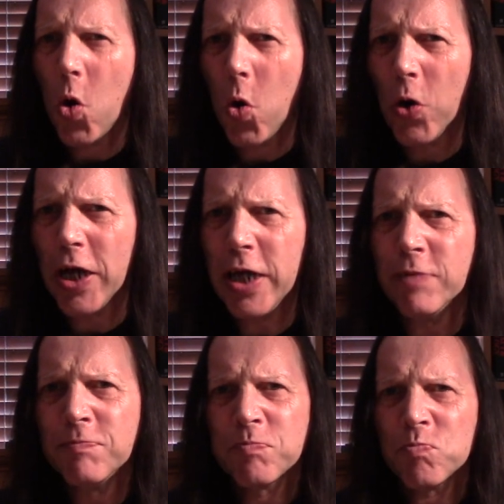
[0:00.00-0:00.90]

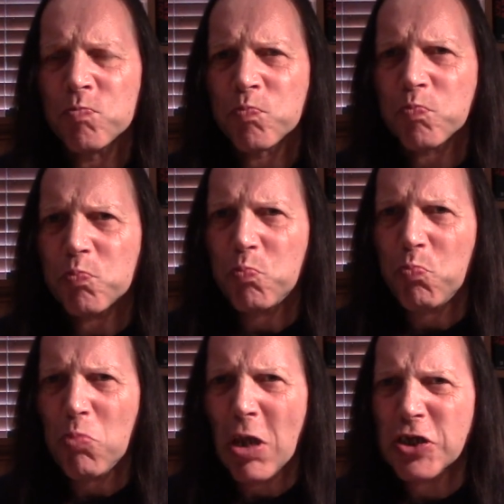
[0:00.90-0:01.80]
oily.
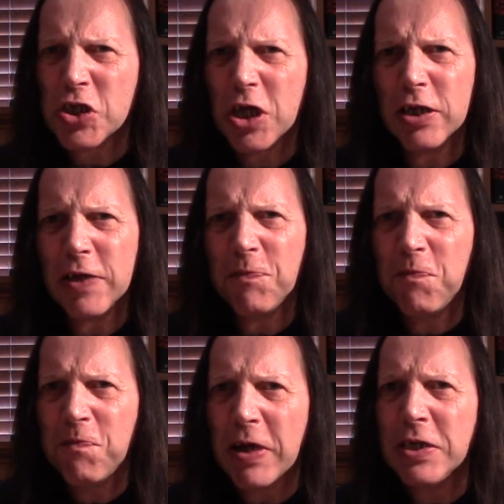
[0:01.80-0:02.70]
Slightly
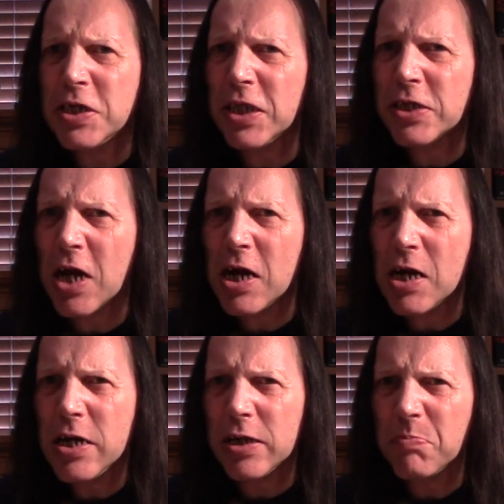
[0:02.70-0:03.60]
fainty, there's that
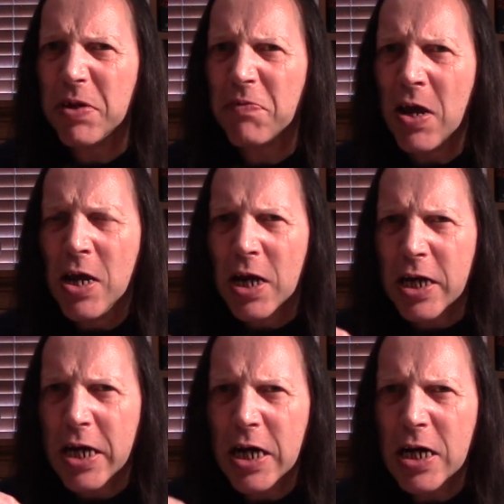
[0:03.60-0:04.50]
little bit of
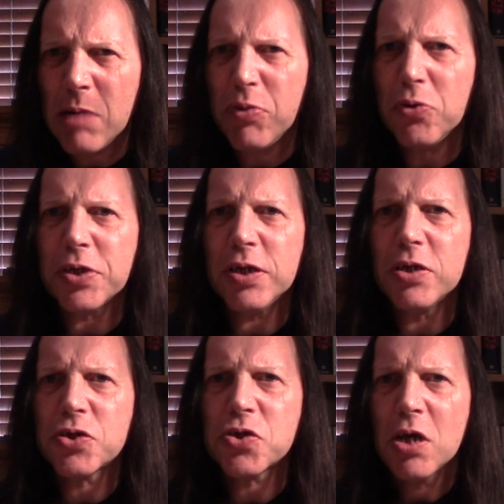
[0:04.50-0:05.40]

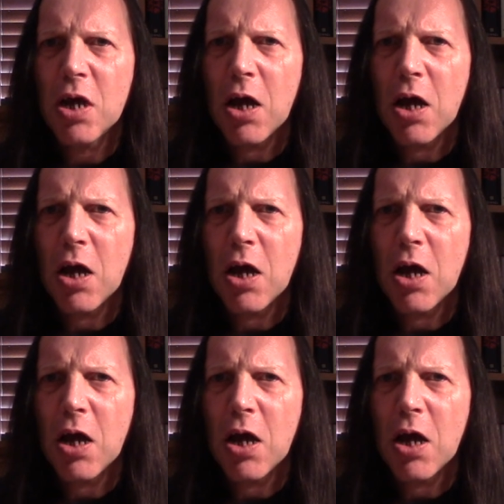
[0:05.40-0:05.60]
cardboardiness,